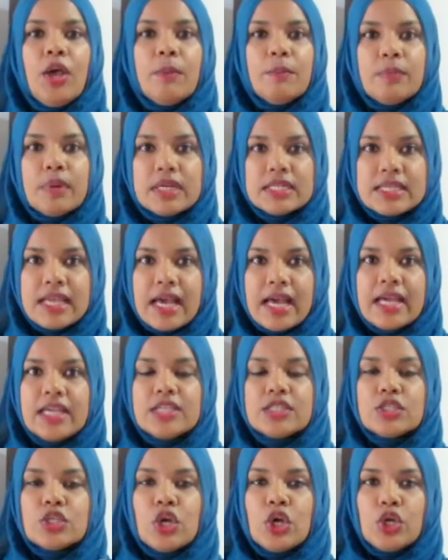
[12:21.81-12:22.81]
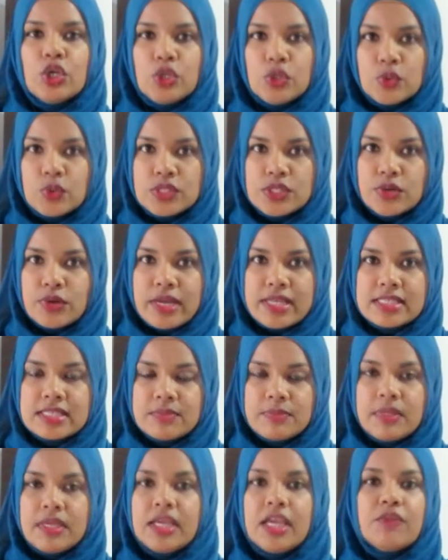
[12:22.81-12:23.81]
But guys, use the
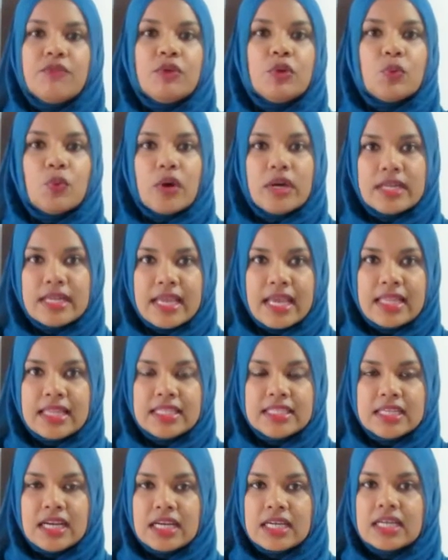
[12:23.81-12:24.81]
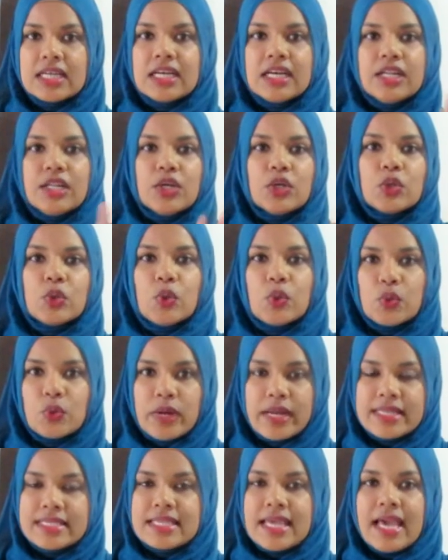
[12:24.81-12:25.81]
recipe. If you want to get the darker color, go
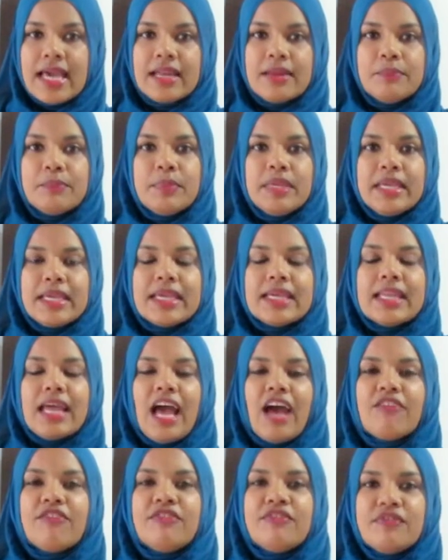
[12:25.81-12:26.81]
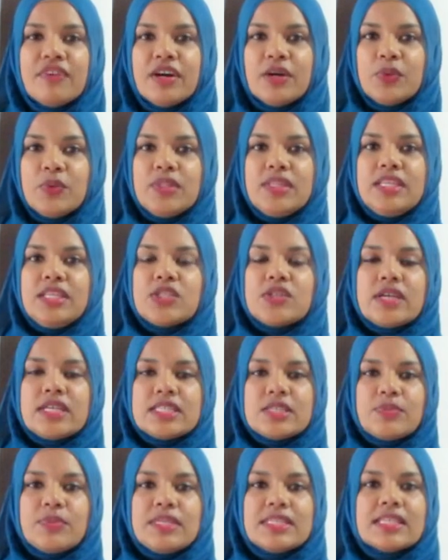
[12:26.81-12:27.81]
right ahead and bake it. Have fun with these
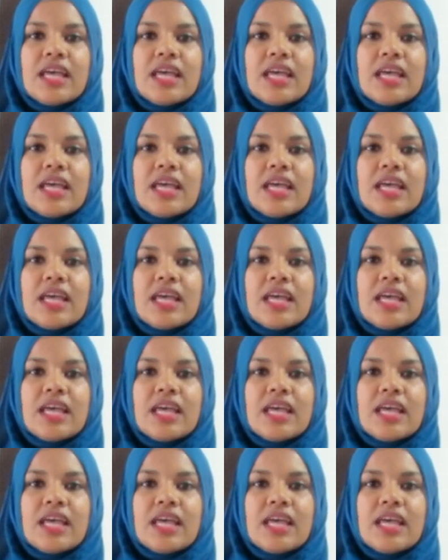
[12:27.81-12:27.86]
recipes.